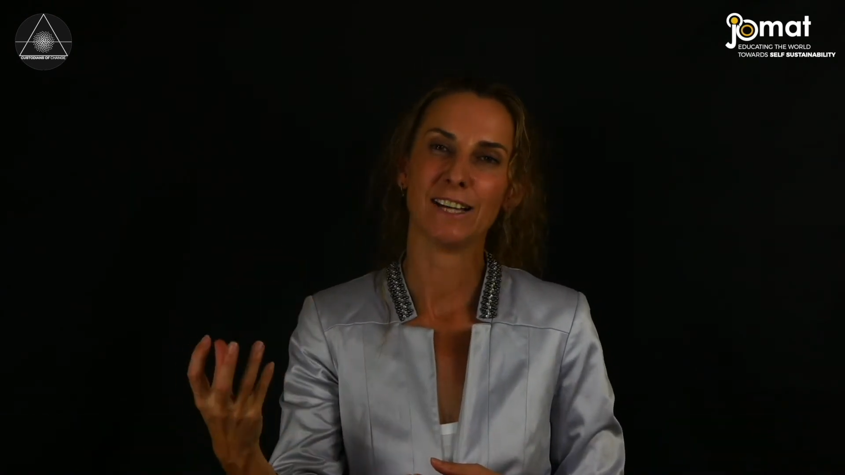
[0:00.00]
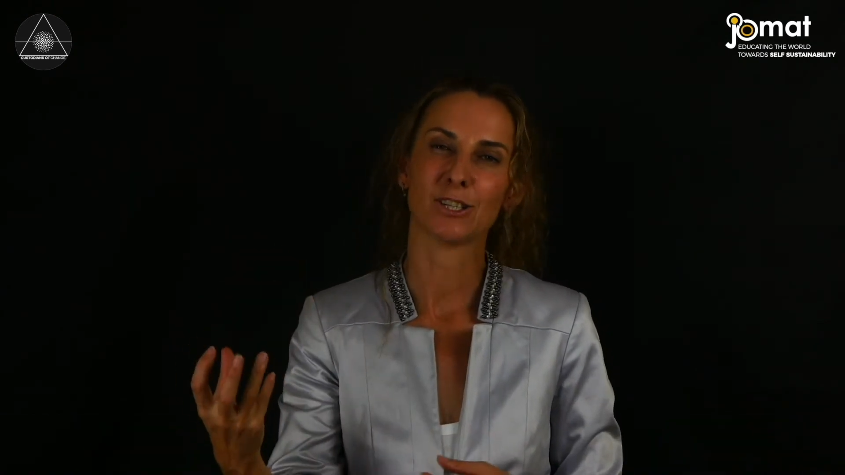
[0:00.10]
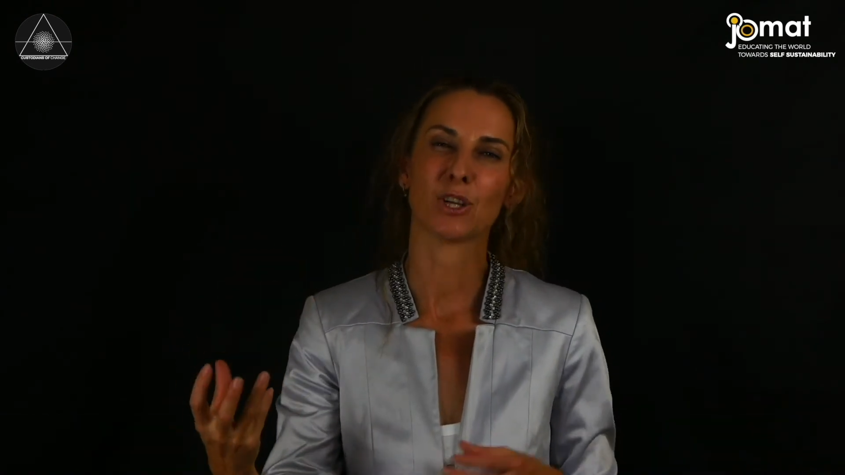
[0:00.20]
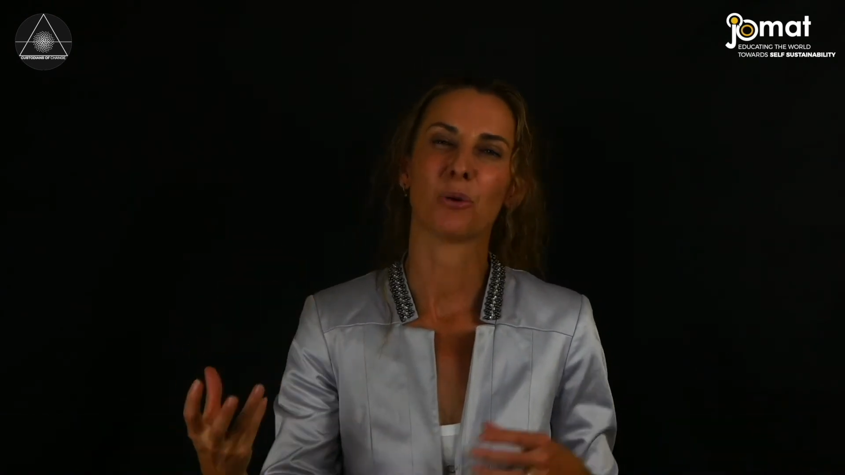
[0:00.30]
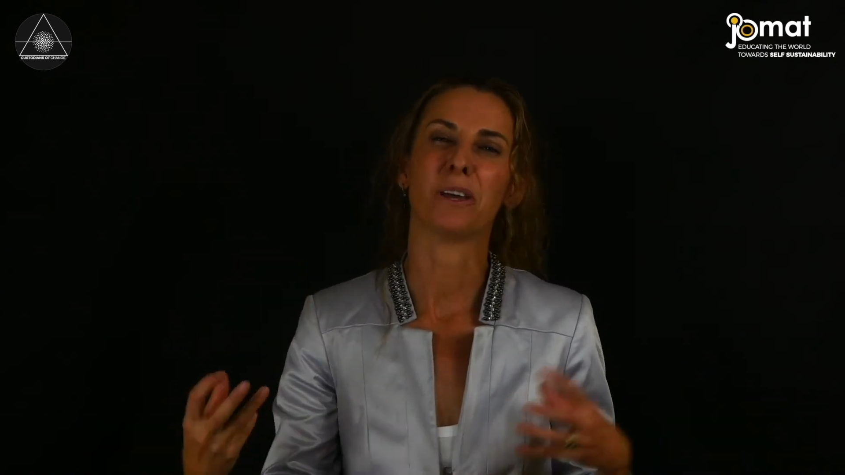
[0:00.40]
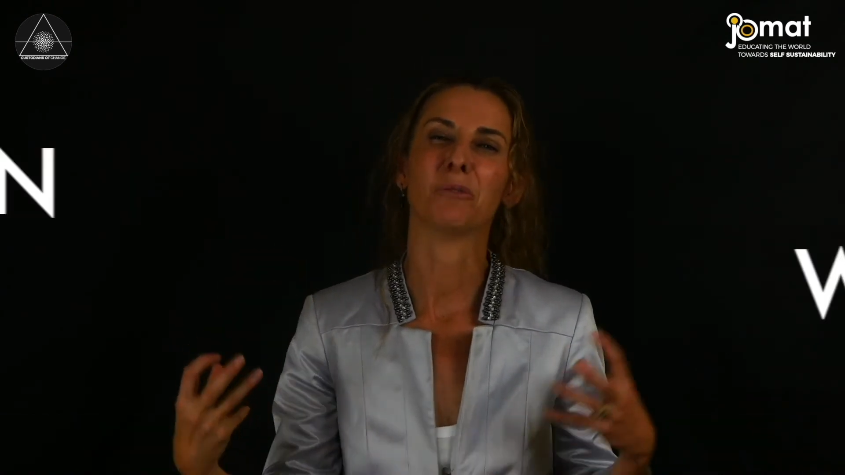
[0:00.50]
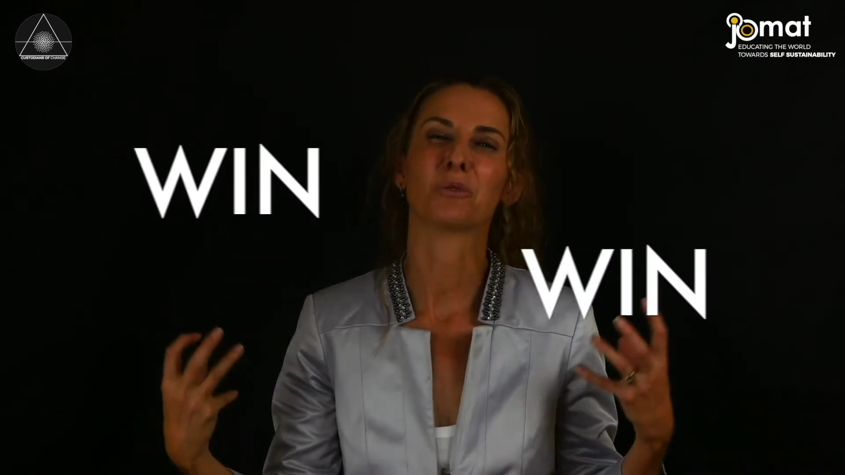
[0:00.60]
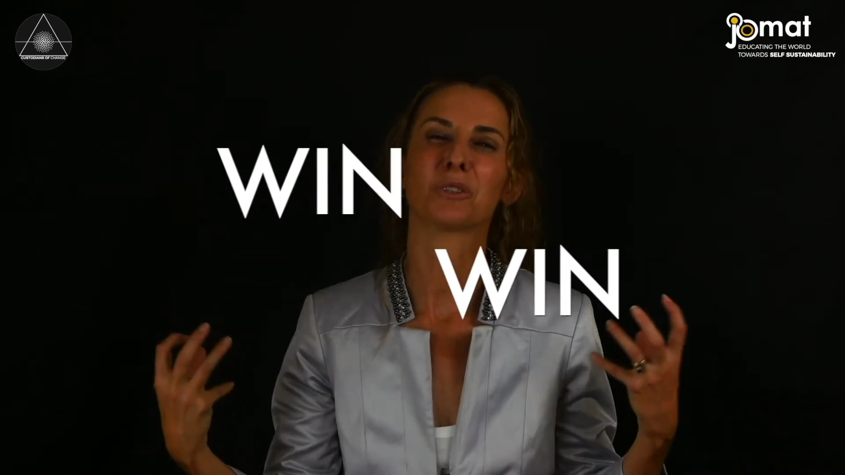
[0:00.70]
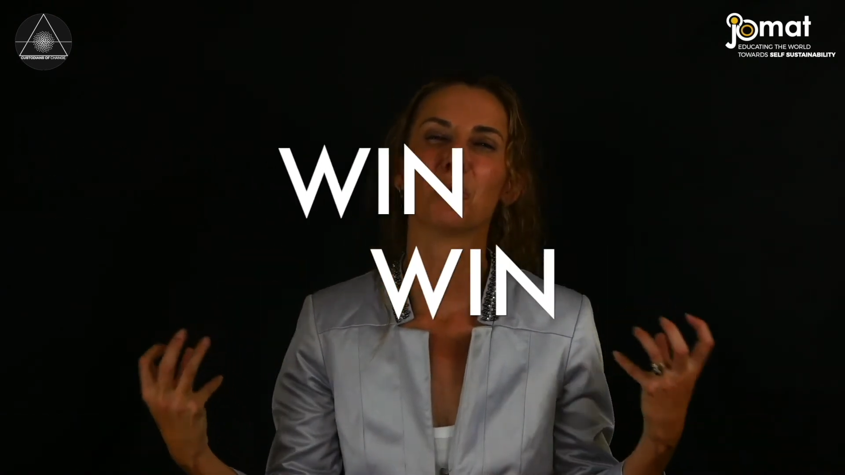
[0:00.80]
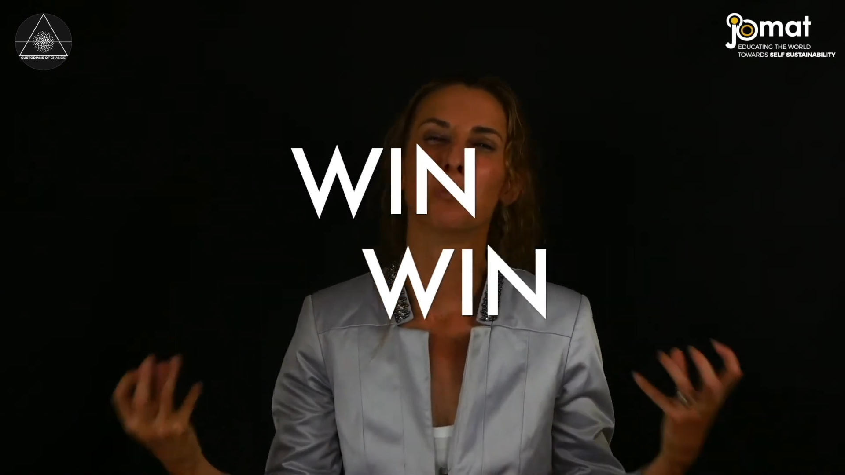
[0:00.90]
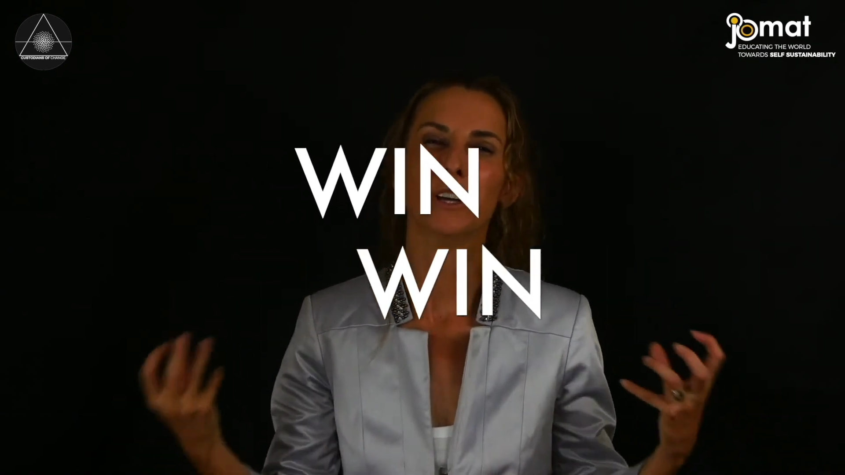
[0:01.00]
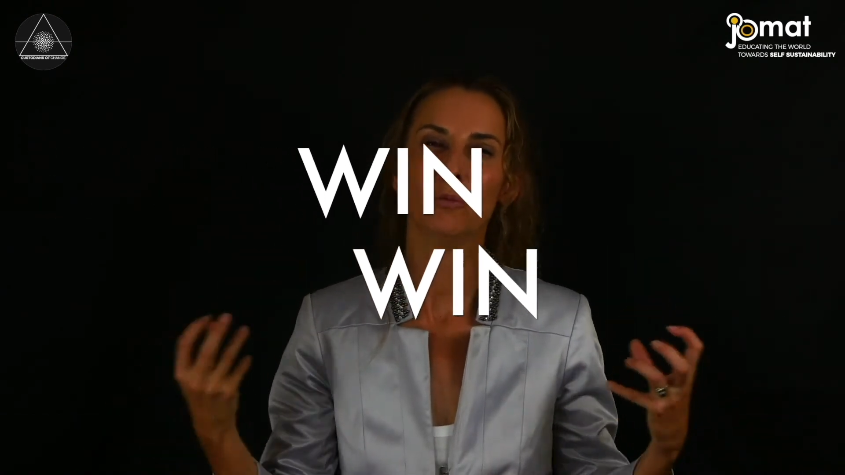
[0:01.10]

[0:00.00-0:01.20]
So it was a win-win